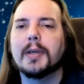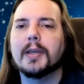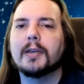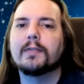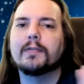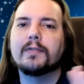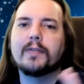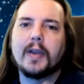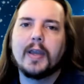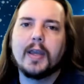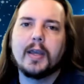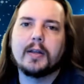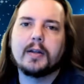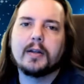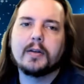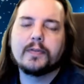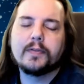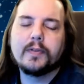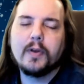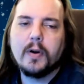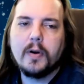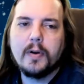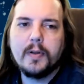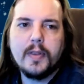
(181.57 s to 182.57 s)
fan of
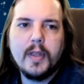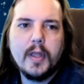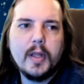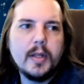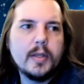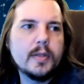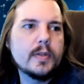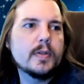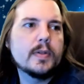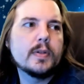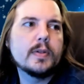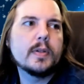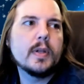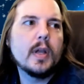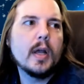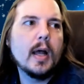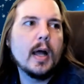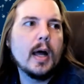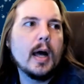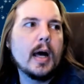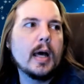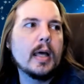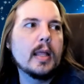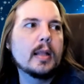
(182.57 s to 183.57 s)
Garth Ennis,
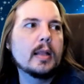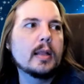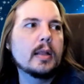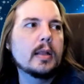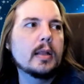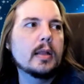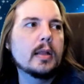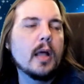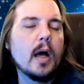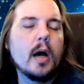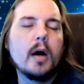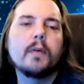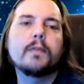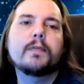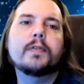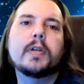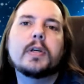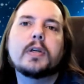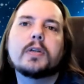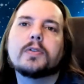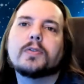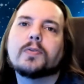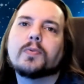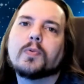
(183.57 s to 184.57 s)
I loved
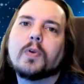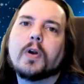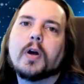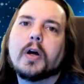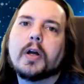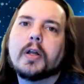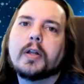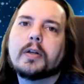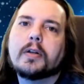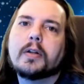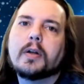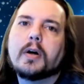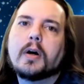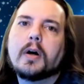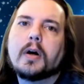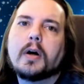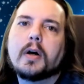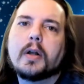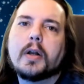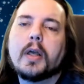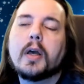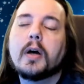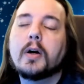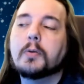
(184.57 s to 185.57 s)
his run
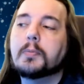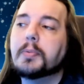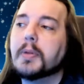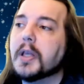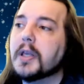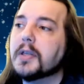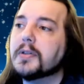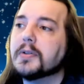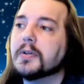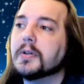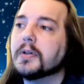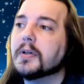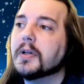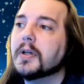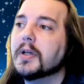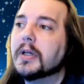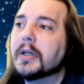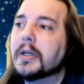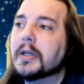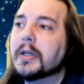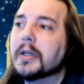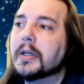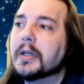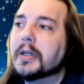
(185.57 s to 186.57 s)
on Hellblazer
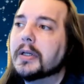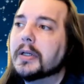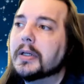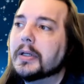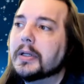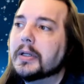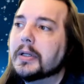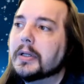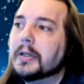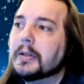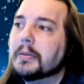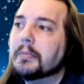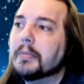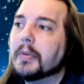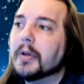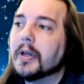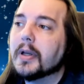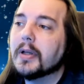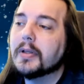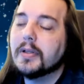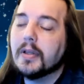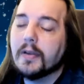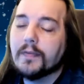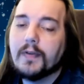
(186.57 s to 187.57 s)

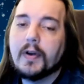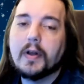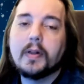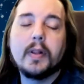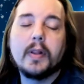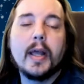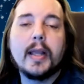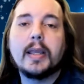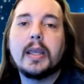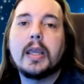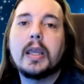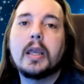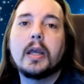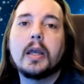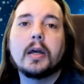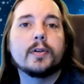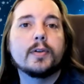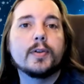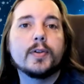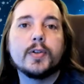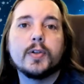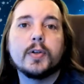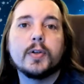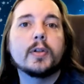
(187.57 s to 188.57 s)
because I felt like he
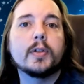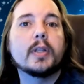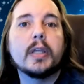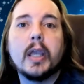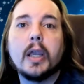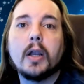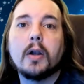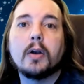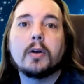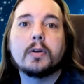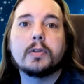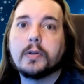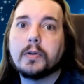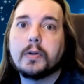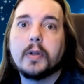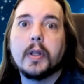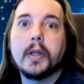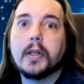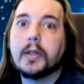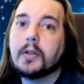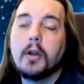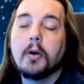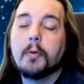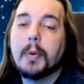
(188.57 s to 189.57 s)
understood the character like
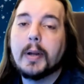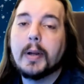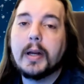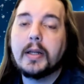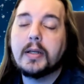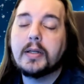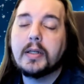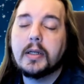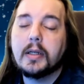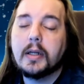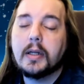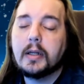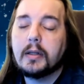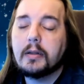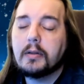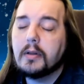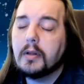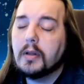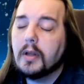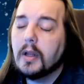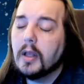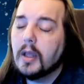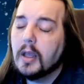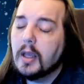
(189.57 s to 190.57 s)
nobody did.
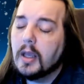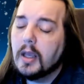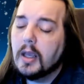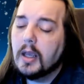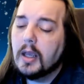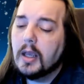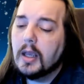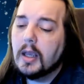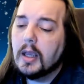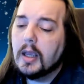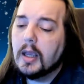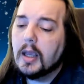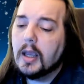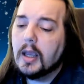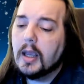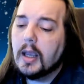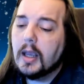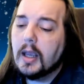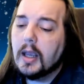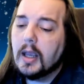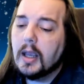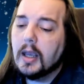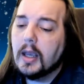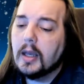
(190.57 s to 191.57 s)

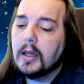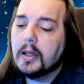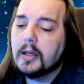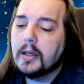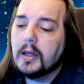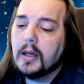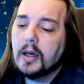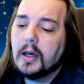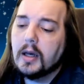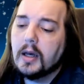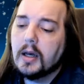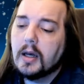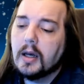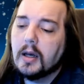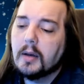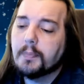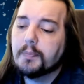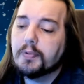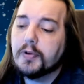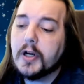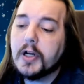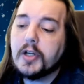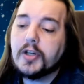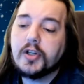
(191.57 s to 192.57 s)
And
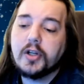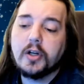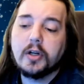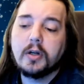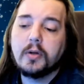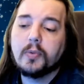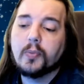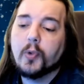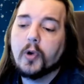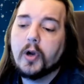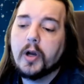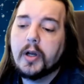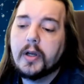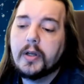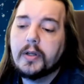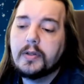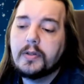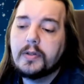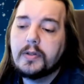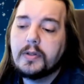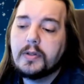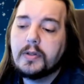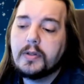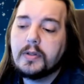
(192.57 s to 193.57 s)
Preacher
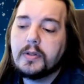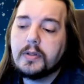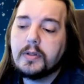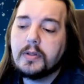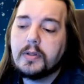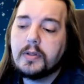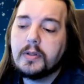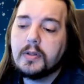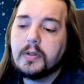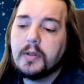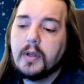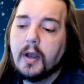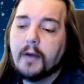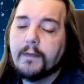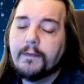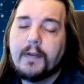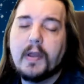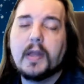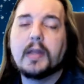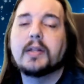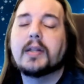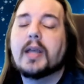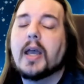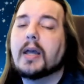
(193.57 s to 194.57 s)
was a
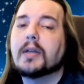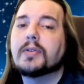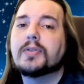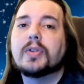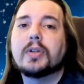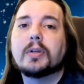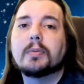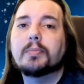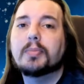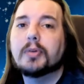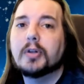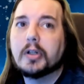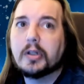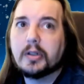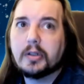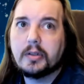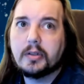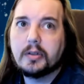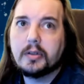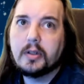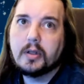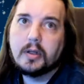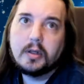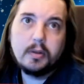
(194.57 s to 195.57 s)
fantastic book,
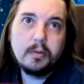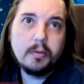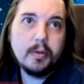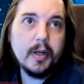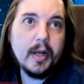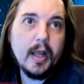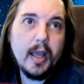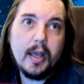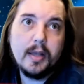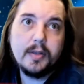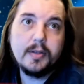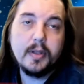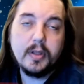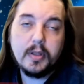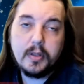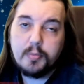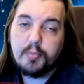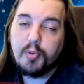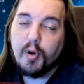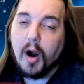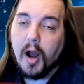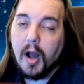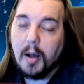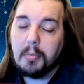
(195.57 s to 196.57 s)
though it has its
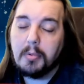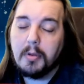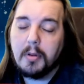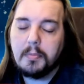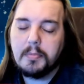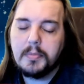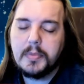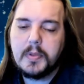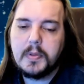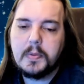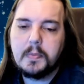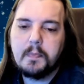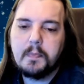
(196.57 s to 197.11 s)
problems.